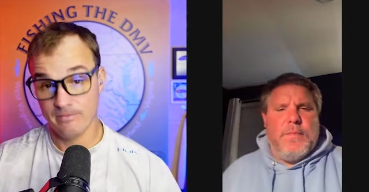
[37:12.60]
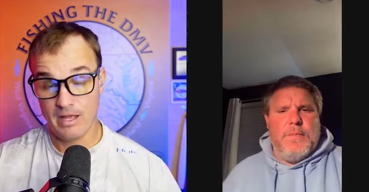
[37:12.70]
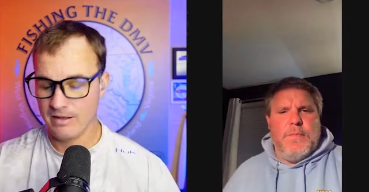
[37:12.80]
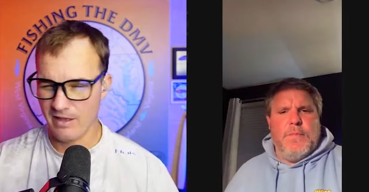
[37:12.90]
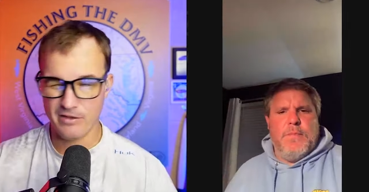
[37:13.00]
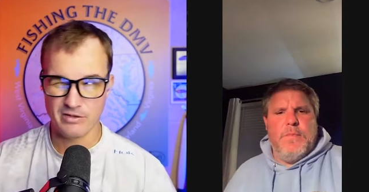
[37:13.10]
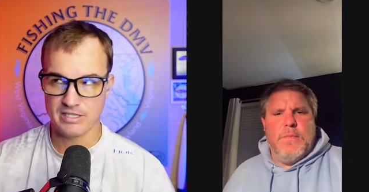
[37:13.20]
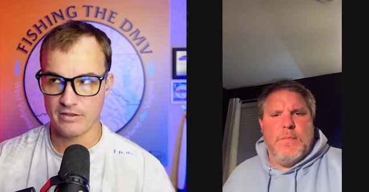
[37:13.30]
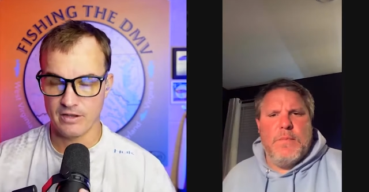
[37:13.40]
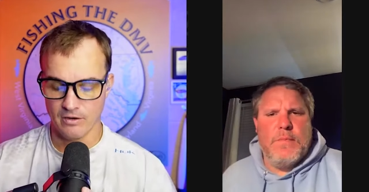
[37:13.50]
Speaker 1: I think it was
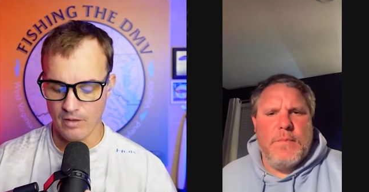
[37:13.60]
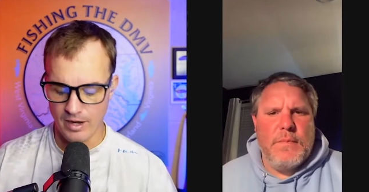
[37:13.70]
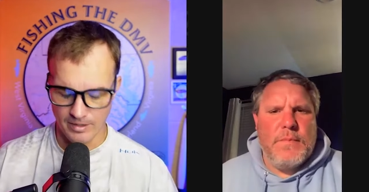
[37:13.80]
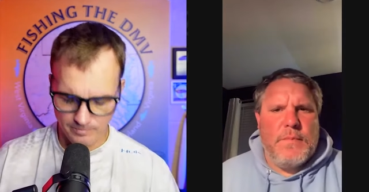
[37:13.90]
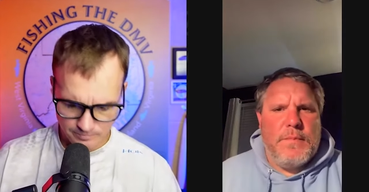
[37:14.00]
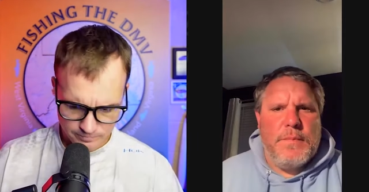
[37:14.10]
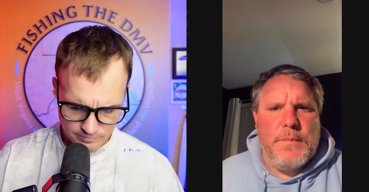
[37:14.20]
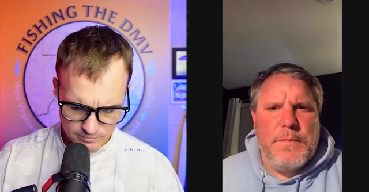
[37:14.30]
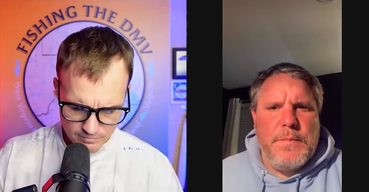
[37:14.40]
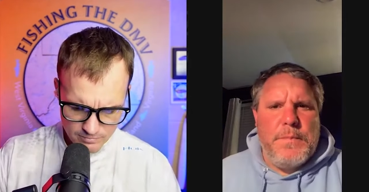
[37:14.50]
South Carolina.
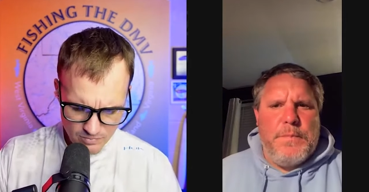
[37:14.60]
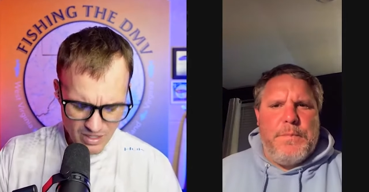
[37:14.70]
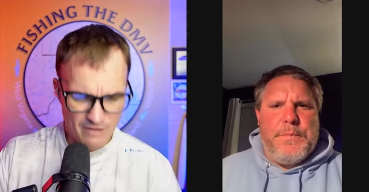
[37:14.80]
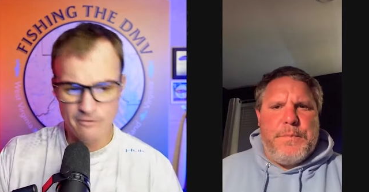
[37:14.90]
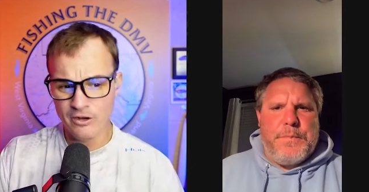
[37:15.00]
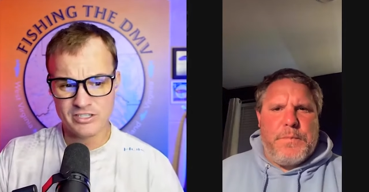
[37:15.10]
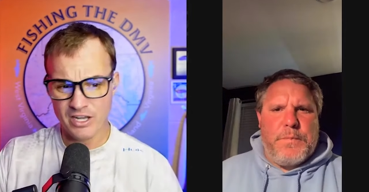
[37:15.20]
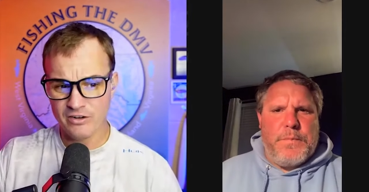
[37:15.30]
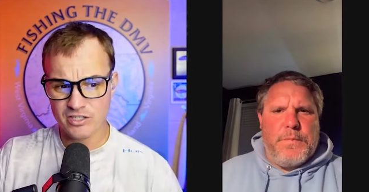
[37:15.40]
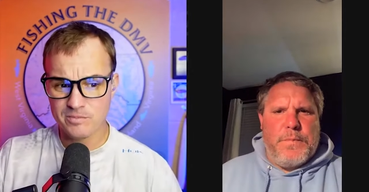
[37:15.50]
And for his
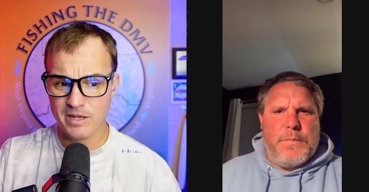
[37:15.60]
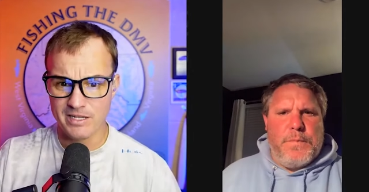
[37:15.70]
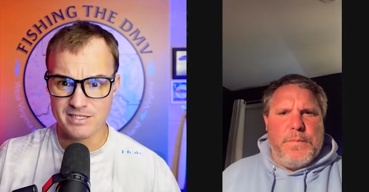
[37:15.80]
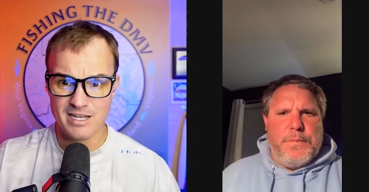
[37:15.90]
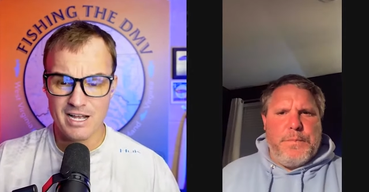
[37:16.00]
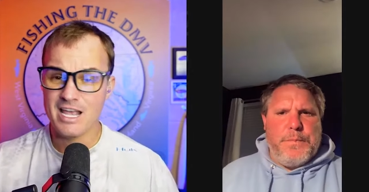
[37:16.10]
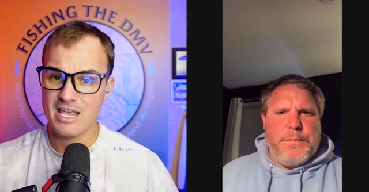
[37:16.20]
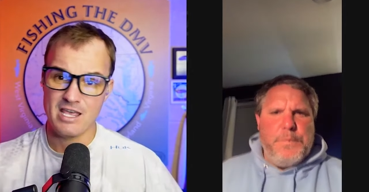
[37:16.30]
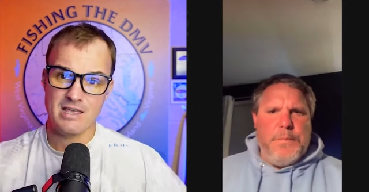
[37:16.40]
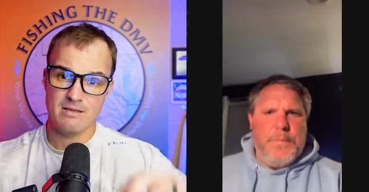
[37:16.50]
underspins,
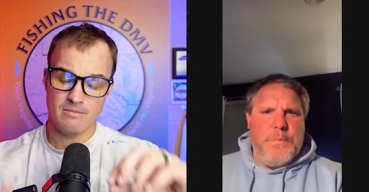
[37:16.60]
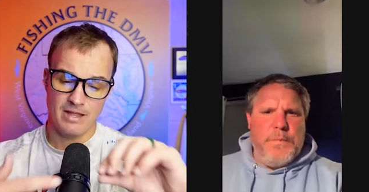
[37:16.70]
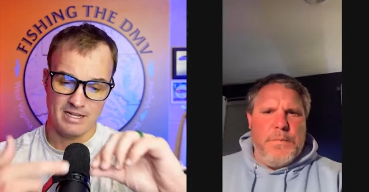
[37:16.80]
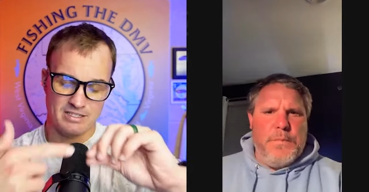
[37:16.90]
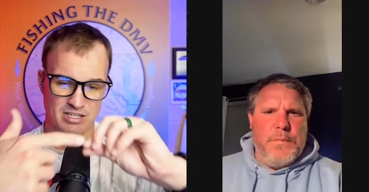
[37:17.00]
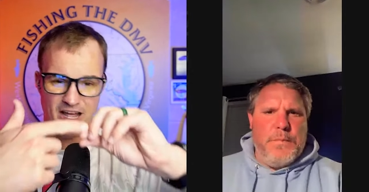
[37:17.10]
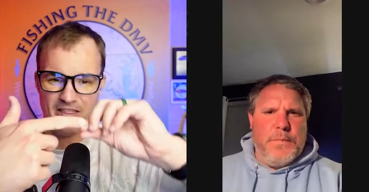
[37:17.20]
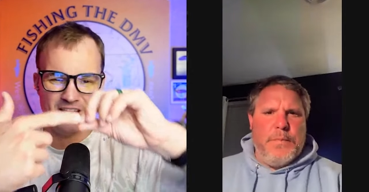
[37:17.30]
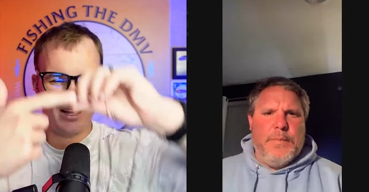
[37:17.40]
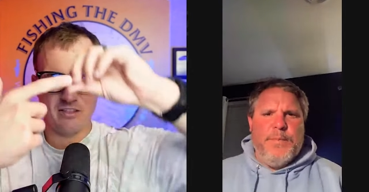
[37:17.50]
I think
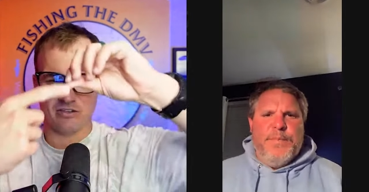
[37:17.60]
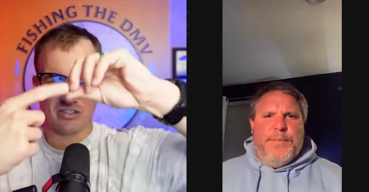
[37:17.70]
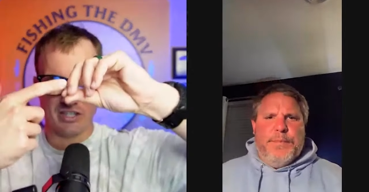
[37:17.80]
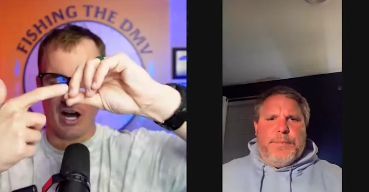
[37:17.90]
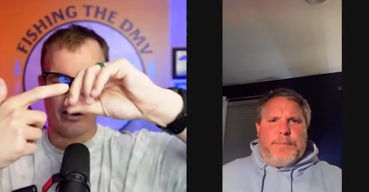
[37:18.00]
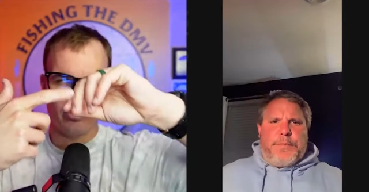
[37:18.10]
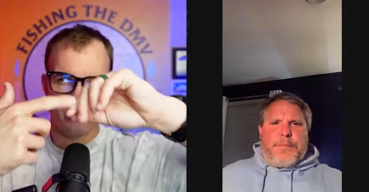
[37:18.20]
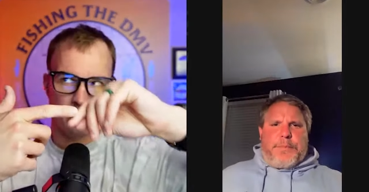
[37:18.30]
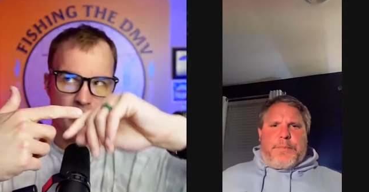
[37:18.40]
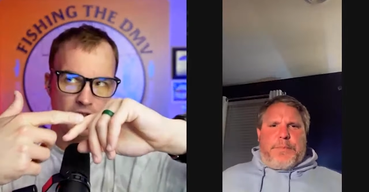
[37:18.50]
he either
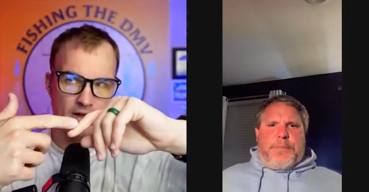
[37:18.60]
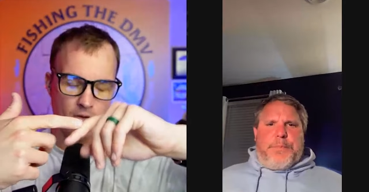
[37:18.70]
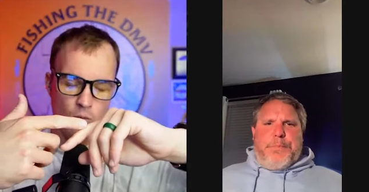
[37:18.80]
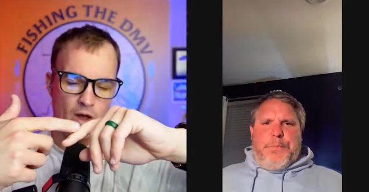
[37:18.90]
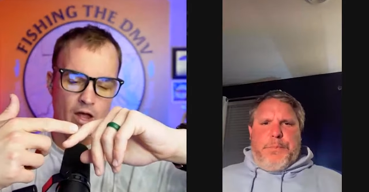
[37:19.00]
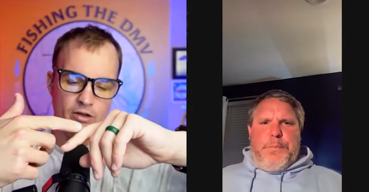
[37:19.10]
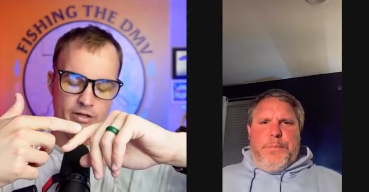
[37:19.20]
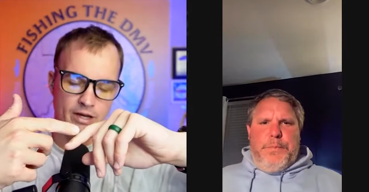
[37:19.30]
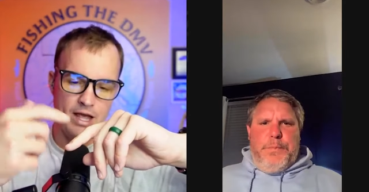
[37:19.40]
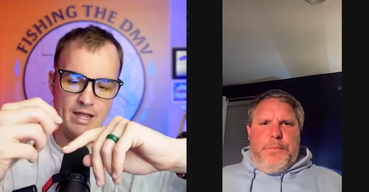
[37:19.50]
soldered or he like
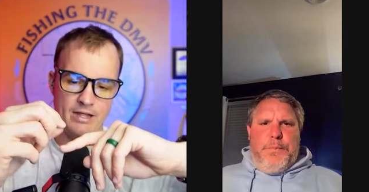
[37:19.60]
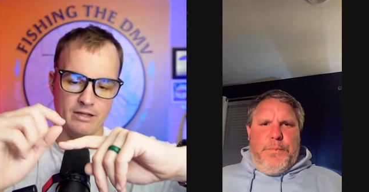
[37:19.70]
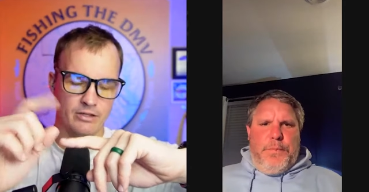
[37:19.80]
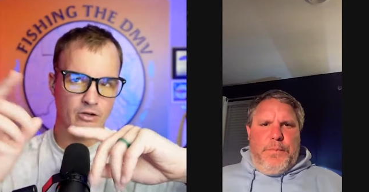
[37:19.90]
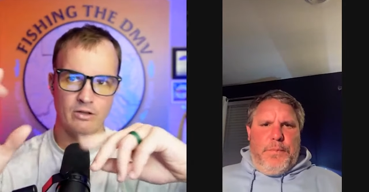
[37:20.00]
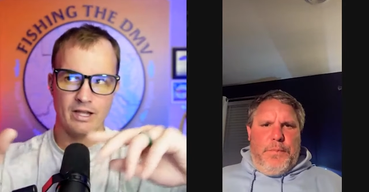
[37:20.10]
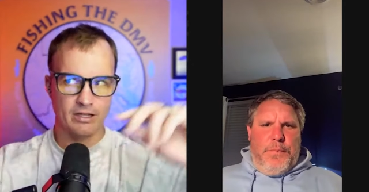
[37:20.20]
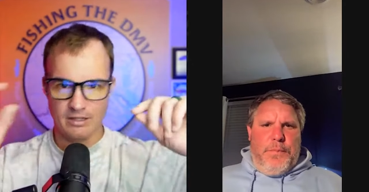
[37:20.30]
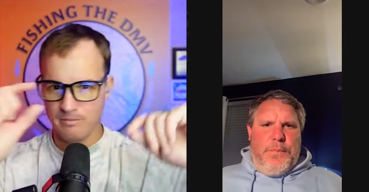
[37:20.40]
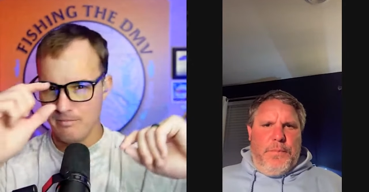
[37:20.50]
welded a little
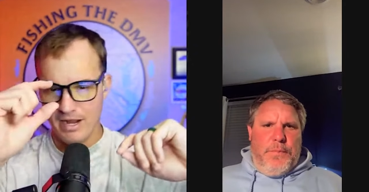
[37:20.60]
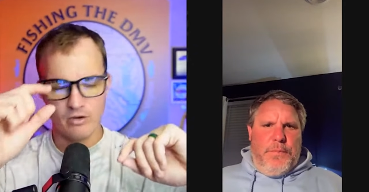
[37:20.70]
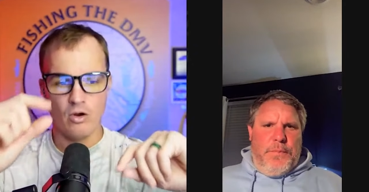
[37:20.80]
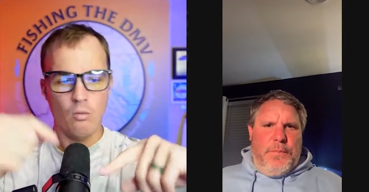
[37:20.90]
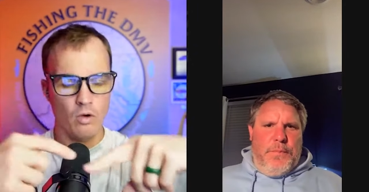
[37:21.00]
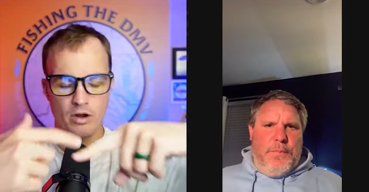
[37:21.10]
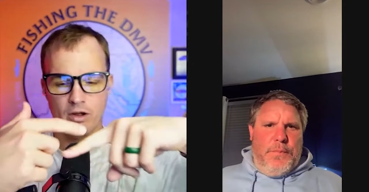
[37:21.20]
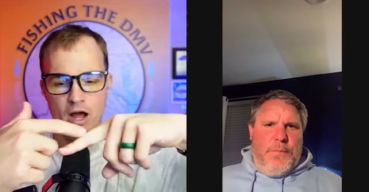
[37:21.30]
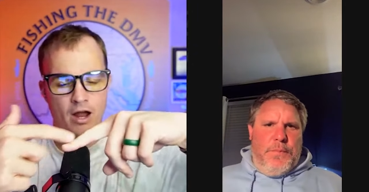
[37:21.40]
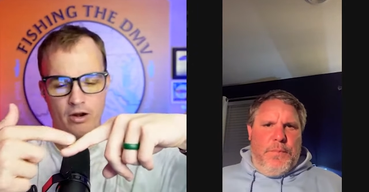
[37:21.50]
like micro
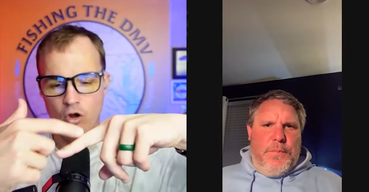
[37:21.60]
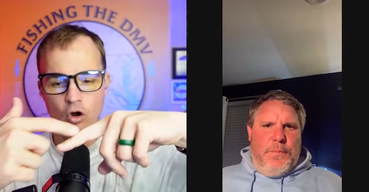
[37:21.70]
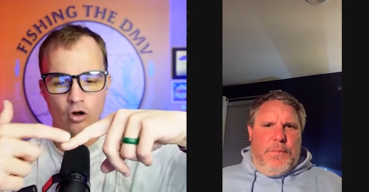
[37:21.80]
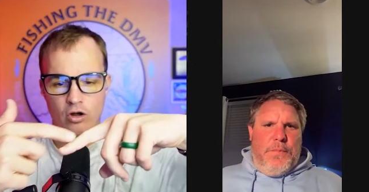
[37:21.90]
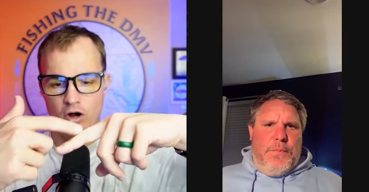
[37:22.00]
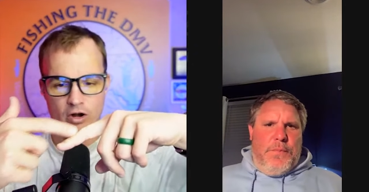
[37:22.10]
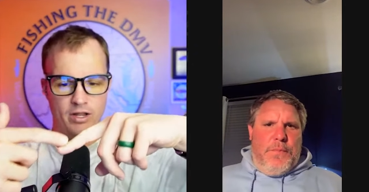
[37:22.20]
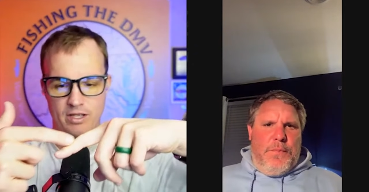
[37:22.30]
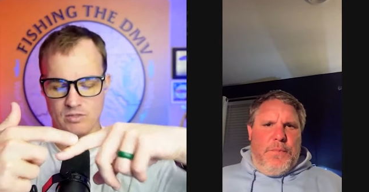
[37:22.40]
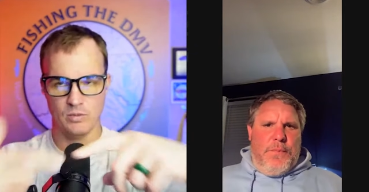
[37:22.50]
1-on-1 hook on
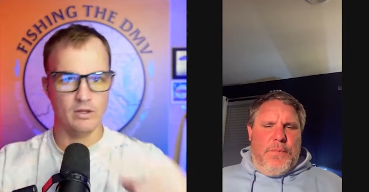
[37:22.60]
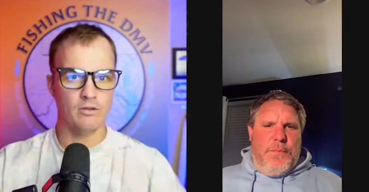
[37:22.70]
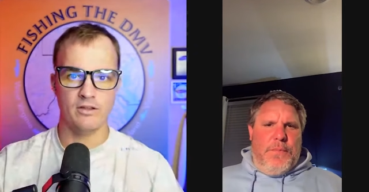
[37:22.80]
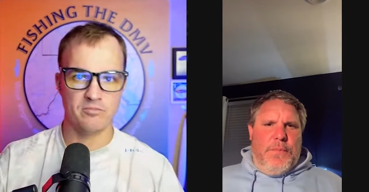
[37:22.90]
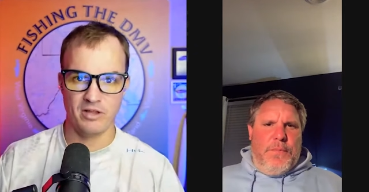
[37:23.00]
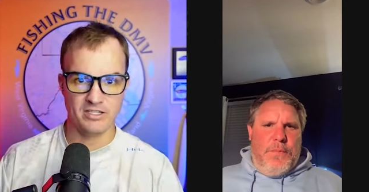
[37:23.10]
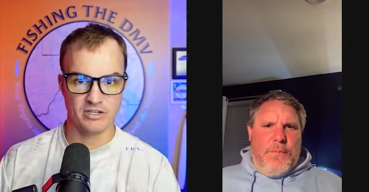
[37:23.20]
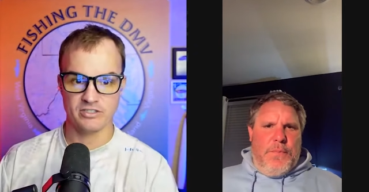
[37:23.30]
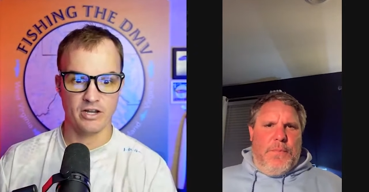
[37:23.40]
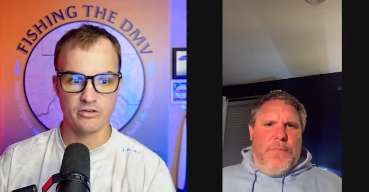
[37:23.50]
his willow leaf blades
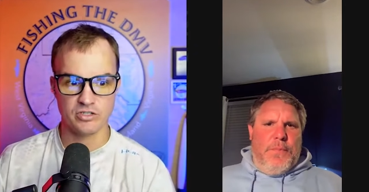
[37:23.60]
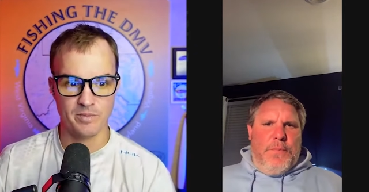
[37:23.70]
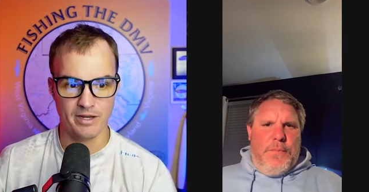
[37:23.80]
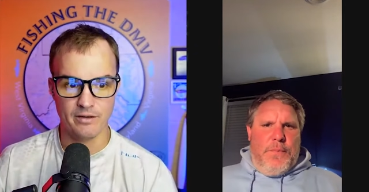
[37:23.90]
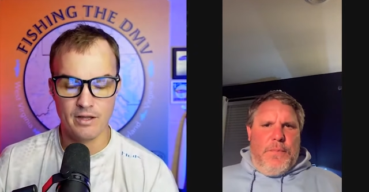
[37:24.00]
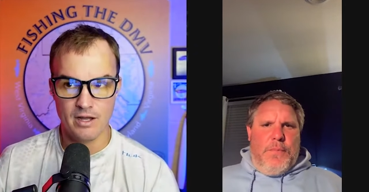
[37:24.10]
on his underspin,